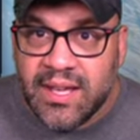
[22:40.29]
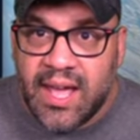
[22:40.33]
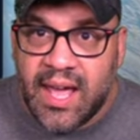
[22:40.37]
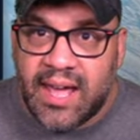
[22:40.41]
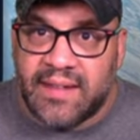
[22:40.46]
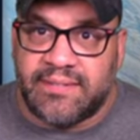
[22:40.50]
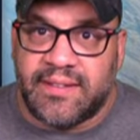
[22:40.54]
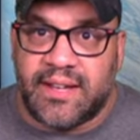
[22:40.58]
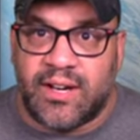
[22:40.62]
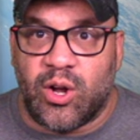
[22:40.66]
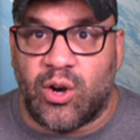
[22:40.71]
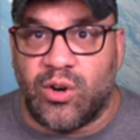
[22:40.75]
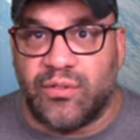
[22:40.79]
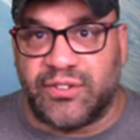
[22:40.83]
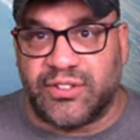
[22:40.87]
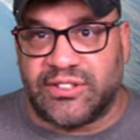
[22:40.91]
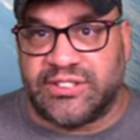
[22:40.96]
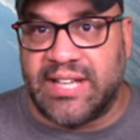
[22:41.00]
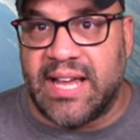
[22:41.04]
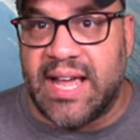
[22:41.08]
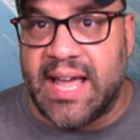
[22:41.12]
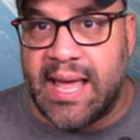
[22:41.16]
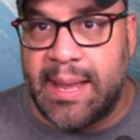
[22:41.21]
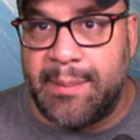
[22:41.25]
and then over
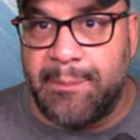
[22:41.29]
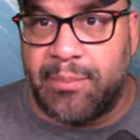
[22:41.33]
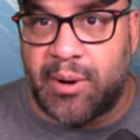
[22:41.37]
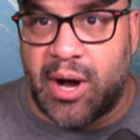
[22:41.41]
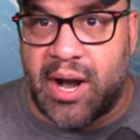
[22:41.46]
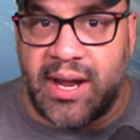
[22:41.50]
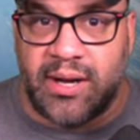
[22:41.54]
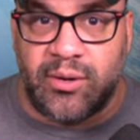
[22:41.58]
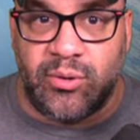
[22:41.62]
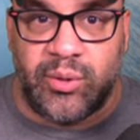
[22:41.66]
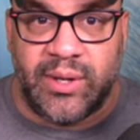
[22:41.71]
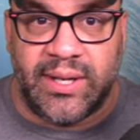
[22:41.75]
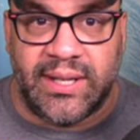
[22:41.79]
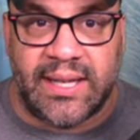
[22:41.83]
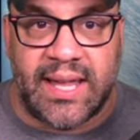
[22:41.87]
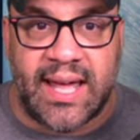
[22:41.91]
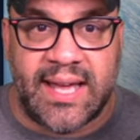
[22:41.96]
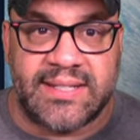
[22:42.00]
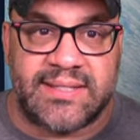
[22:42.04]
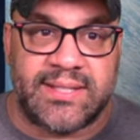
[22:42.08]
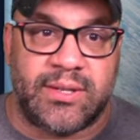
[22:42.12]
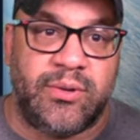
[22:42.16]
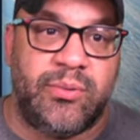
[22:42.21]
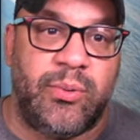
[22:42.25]
time, Brian
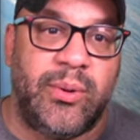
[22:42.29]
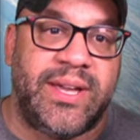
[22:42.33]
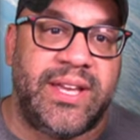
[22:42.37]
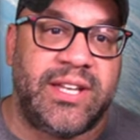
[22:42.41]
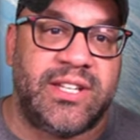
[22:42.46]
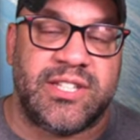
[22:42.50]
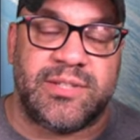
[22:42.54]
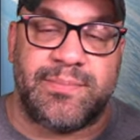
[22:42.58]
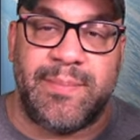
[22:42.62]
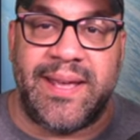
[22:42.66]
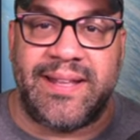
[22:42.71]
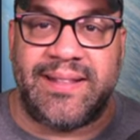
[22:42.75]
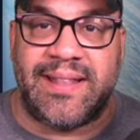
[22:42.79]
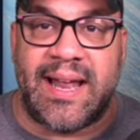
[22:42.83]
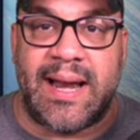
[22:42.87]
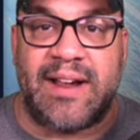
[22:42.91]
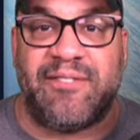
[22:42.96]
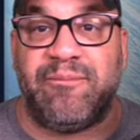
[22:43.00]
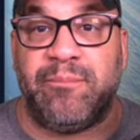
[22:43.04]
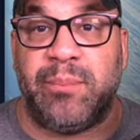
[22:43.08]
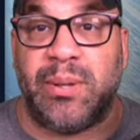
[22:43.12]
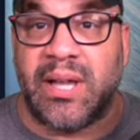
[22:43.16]
realized that we could just make that a